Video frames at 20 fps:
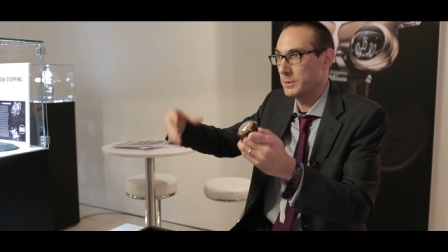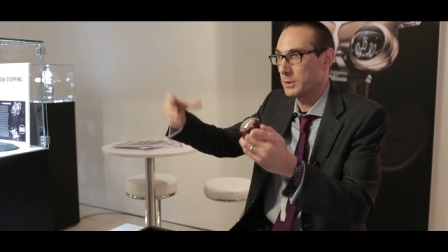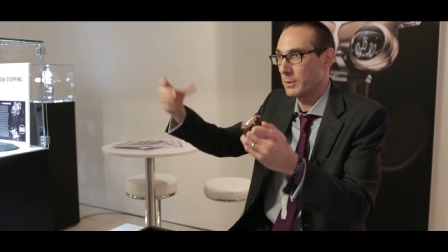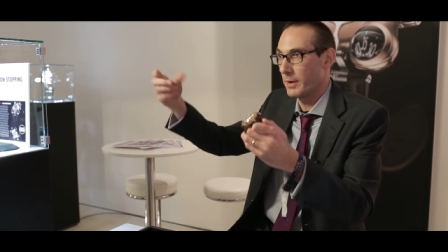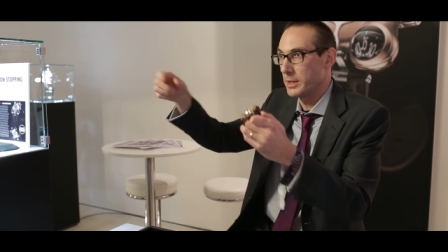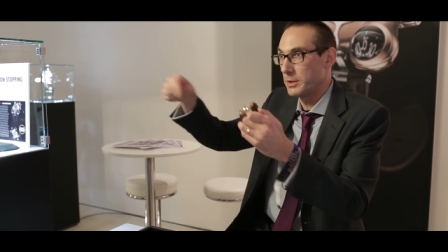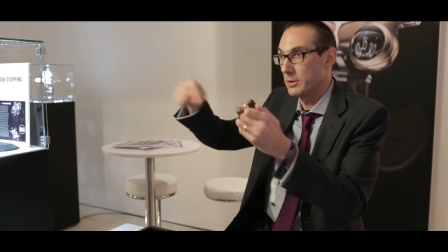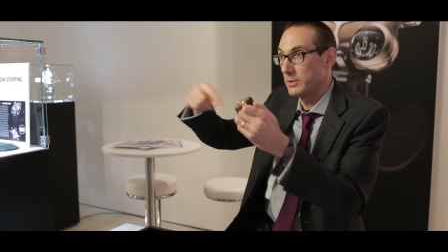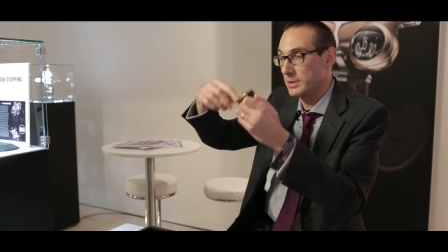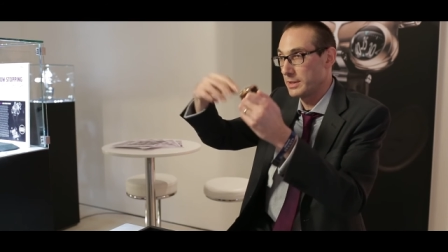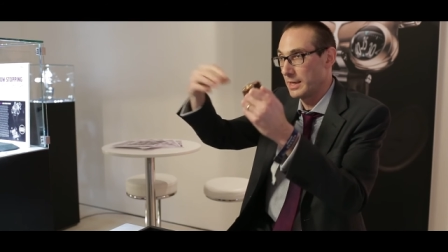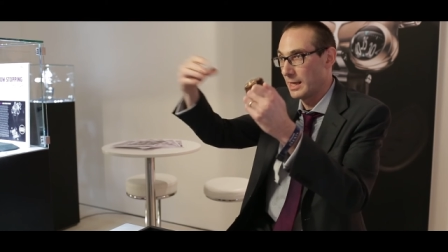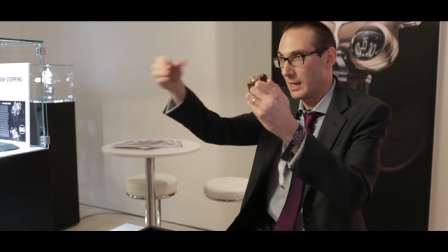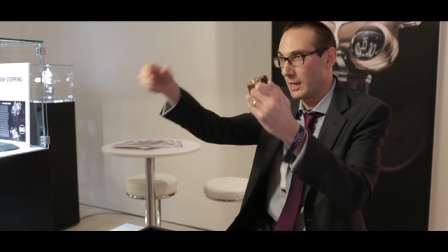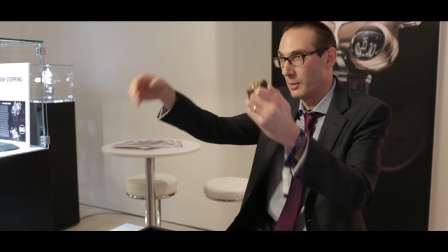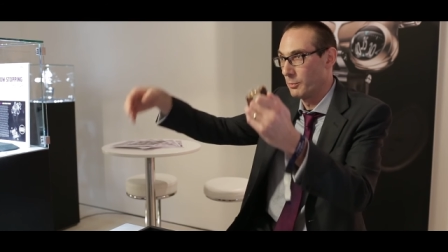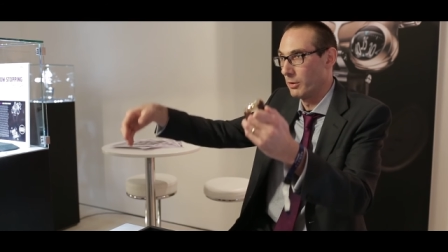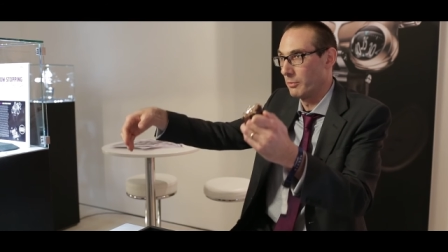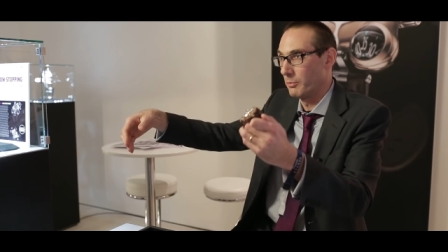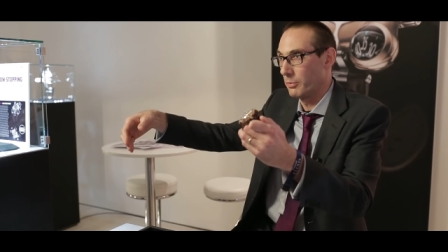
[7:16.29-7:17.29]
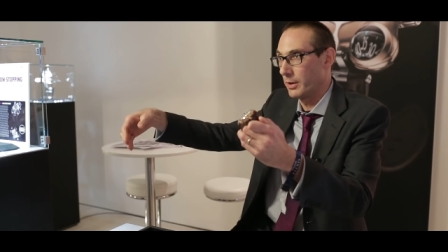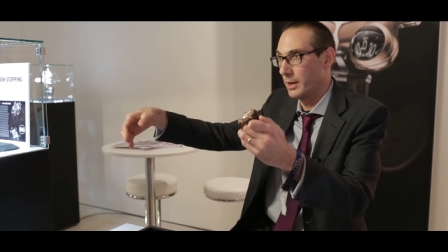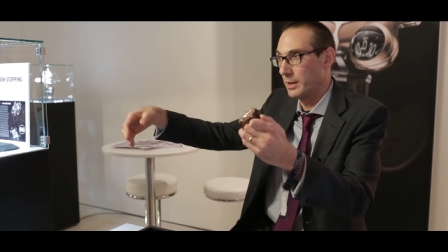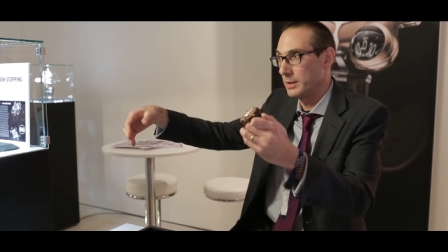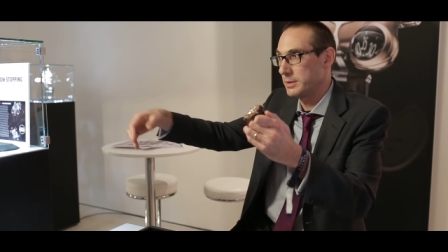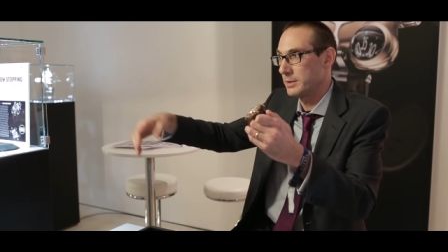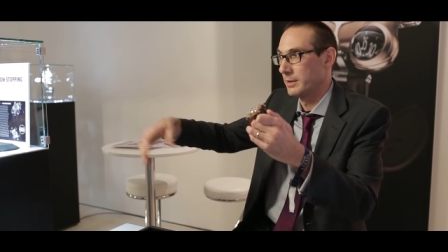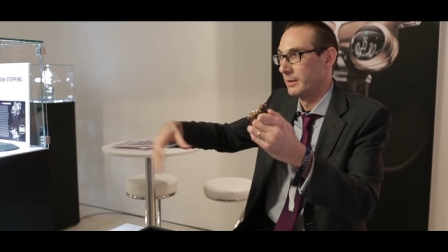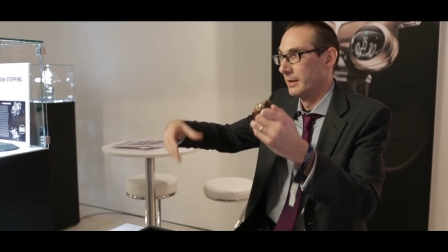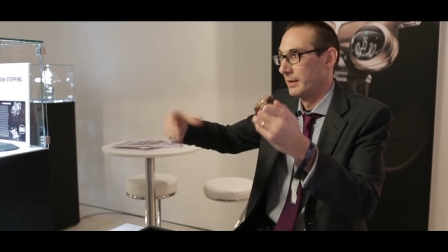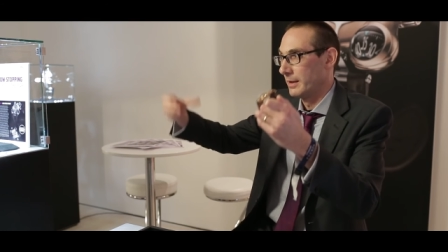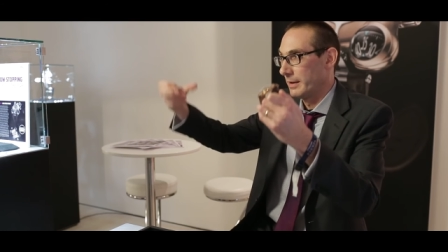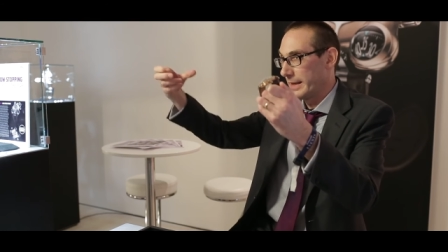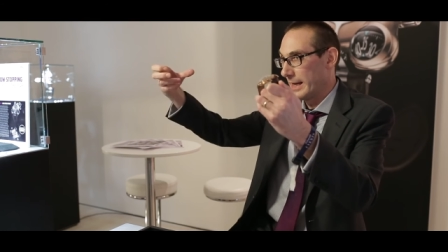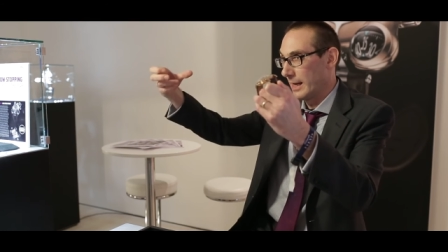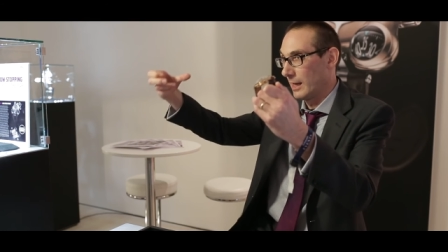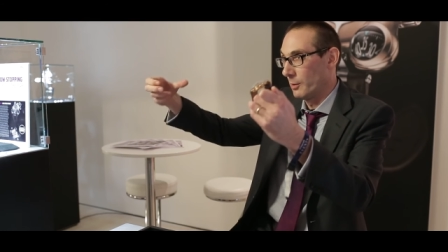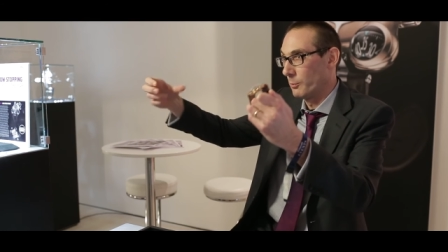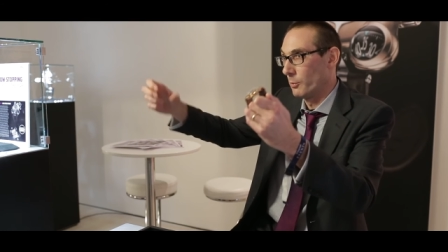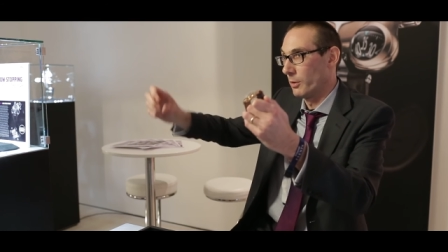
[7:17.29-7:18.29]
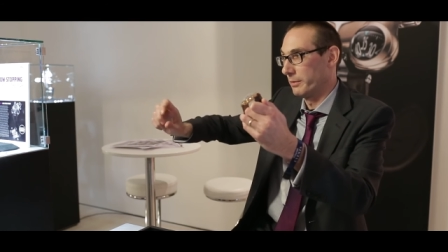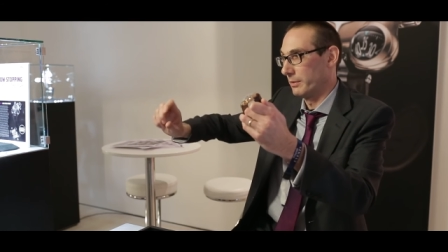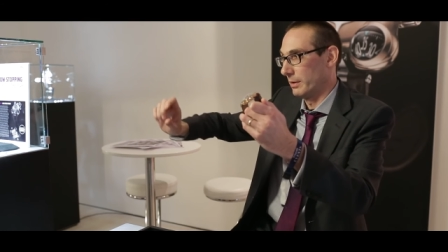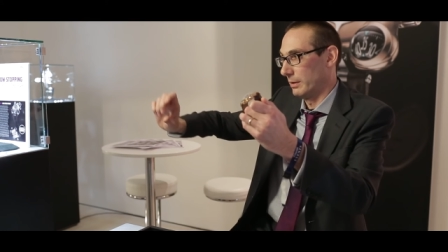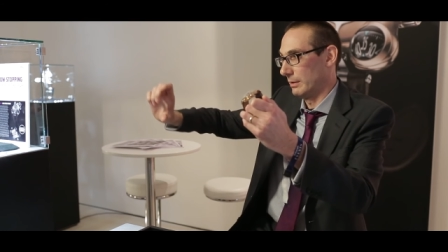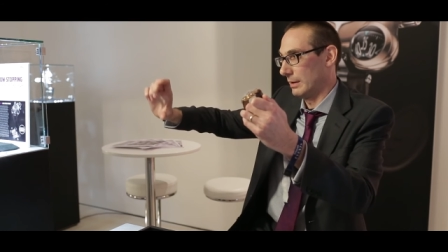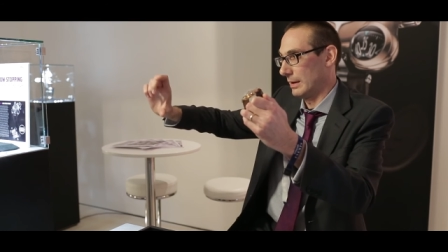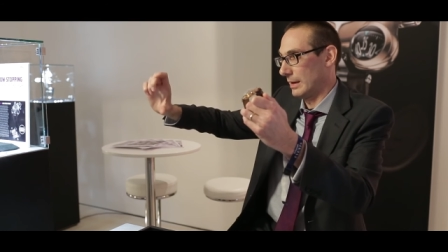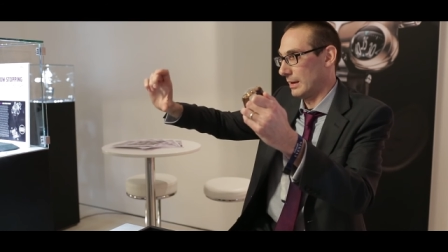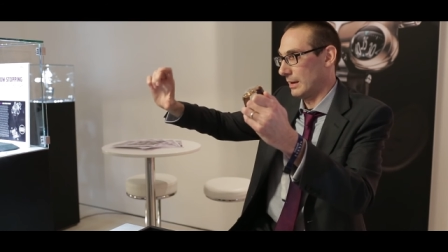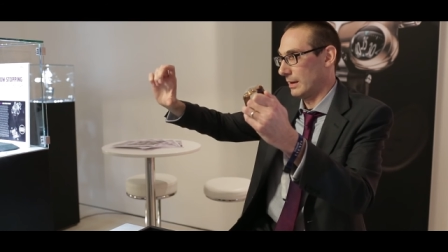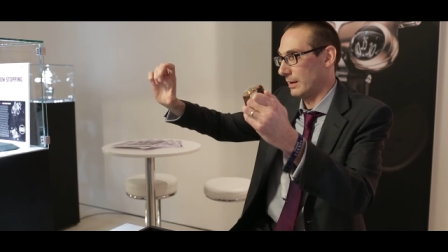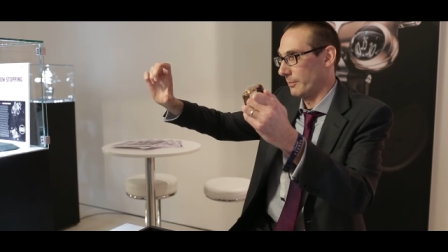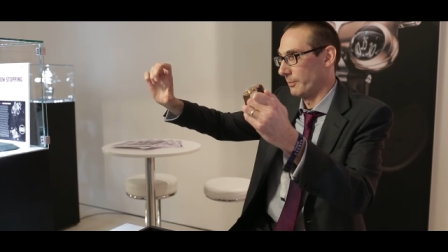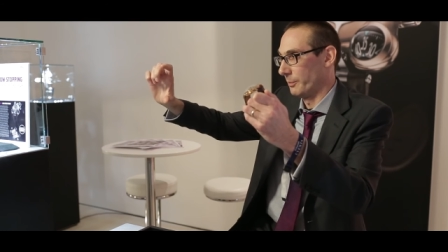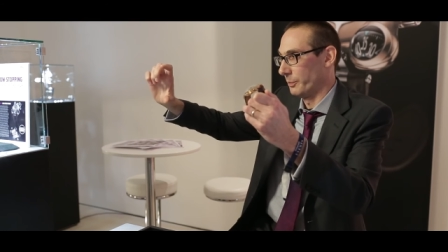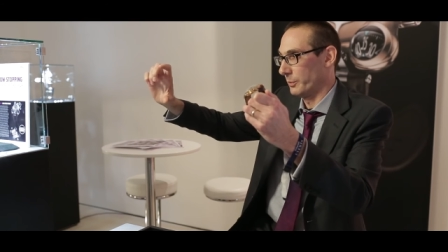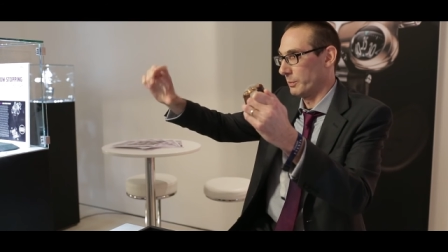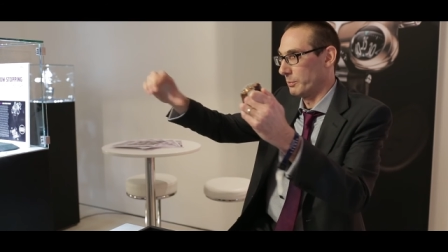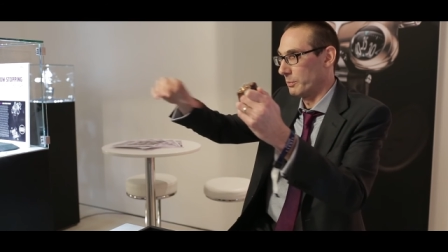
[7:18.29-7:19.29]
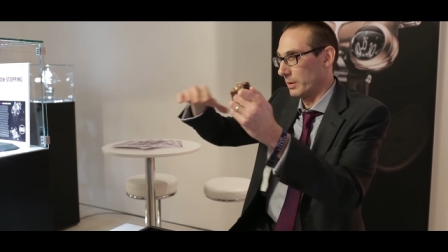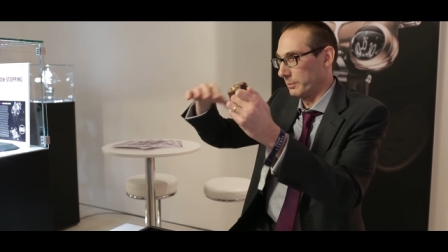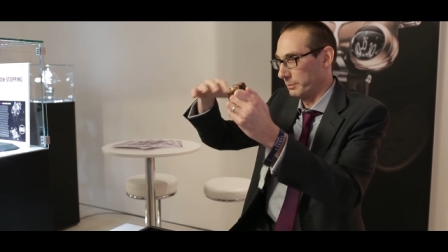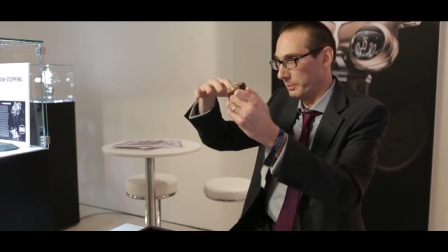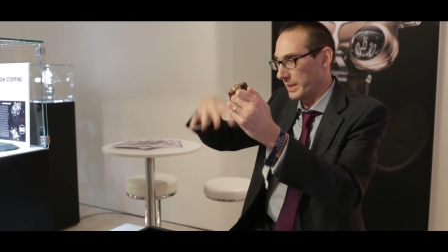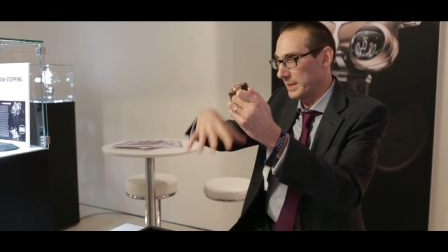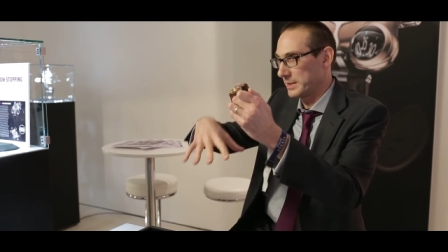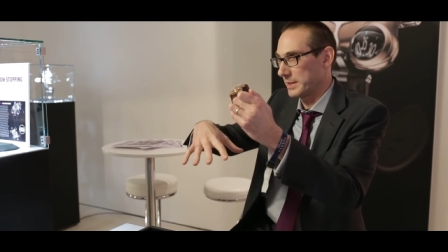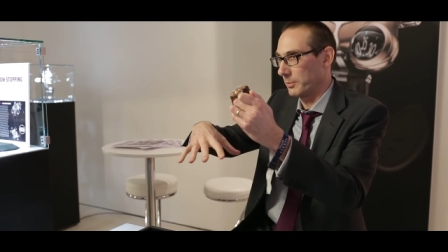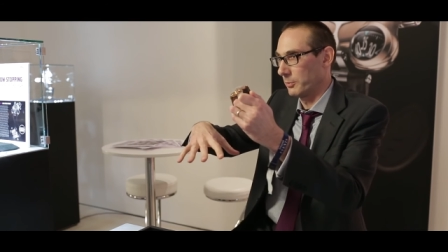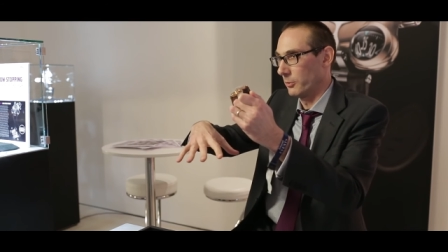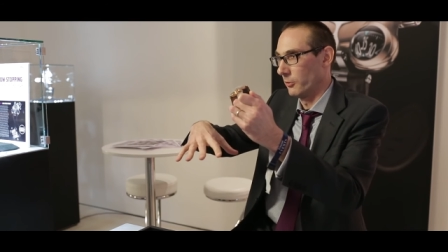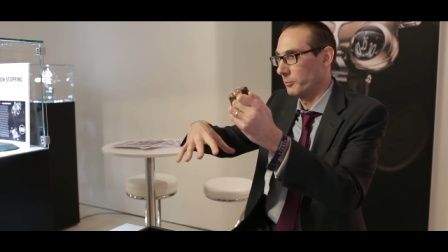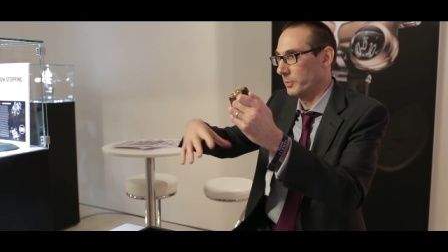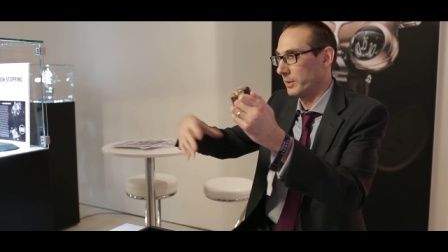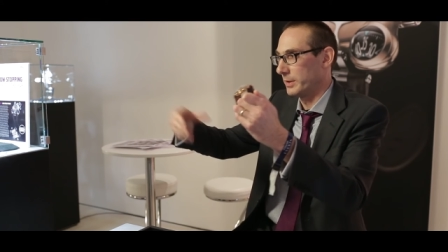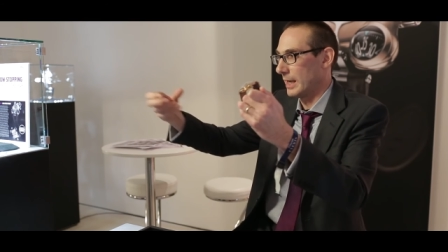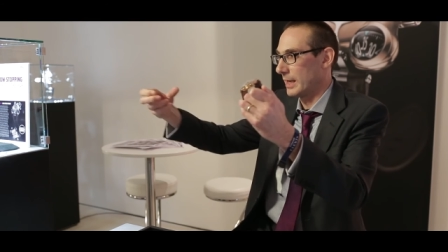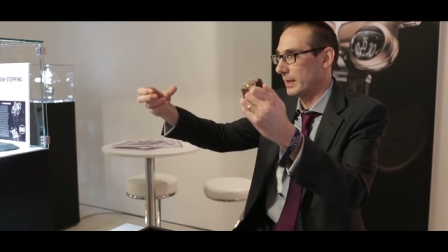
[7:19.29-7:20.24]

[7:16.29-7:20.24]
So I used the LM1 bridge, the LM1 basic movement,